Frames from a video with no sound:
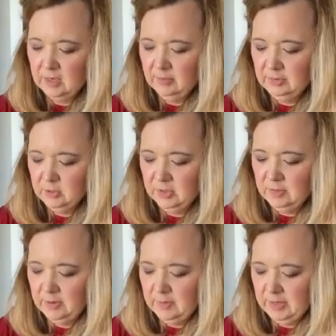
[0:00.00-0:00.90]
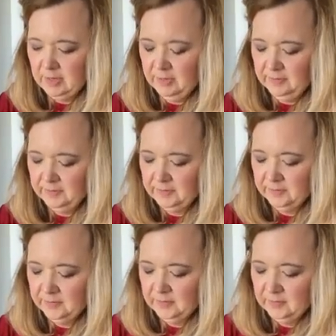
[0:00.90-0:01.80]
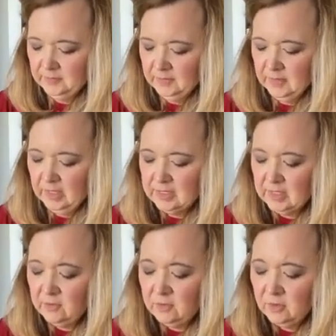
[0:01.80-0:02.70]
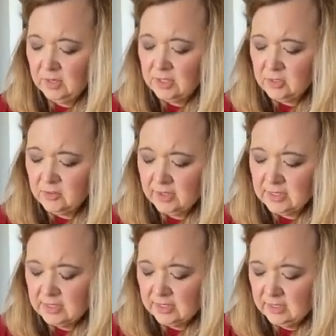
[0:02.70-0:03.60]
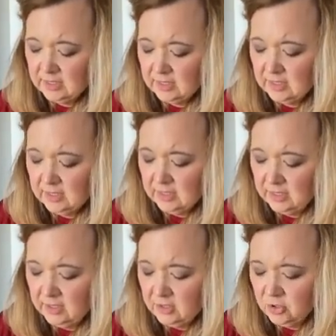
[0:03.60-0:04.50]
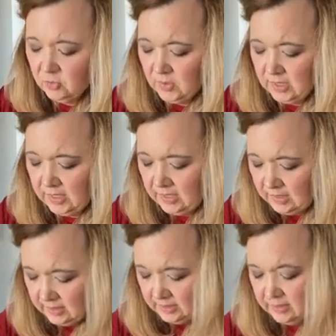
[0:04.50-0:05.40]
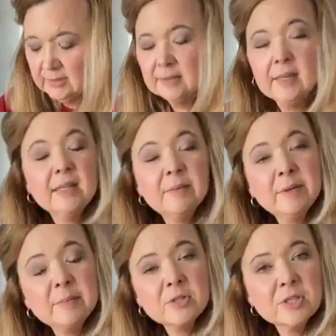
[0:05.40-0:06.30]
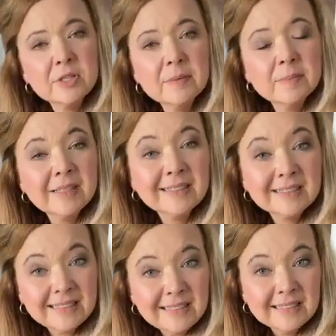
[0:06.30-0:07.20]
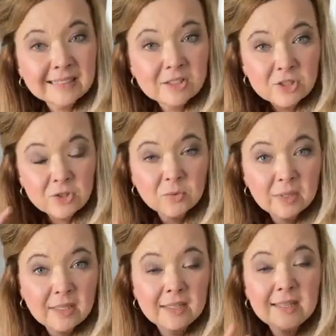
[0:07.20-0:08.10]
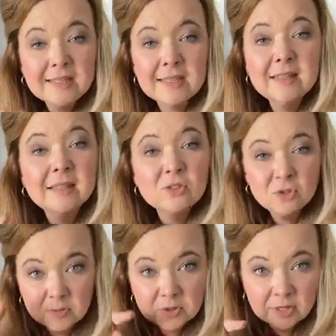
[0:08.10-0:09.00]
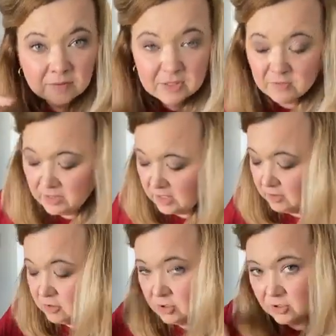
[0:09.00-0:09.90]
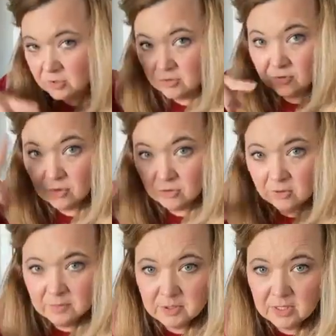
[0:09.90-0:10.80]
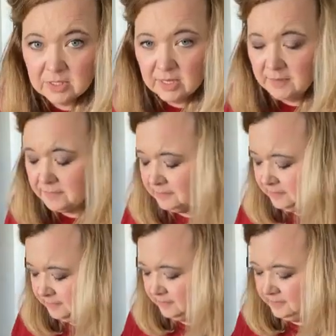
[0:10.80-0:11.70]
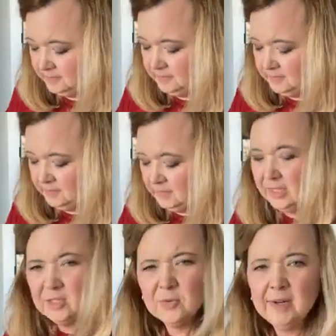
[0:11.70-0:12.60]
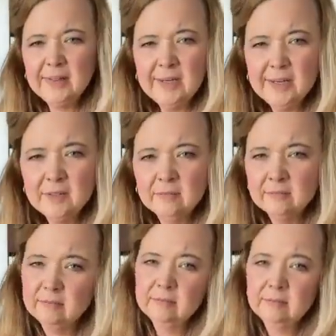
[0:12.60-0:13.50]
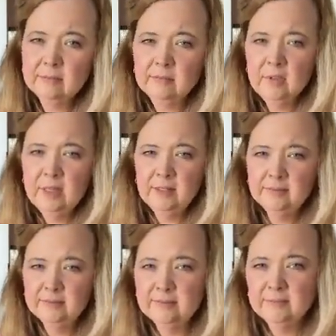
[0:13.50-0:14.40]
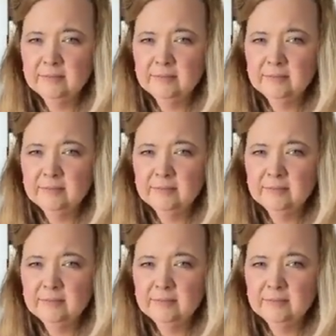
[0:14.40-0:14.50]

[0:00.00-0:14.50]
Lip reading: Down between the bow maker. Guys, if you're interested in joining the membership, the link to join is in the description of this video. Just scroll up to the top. It's right there, okay?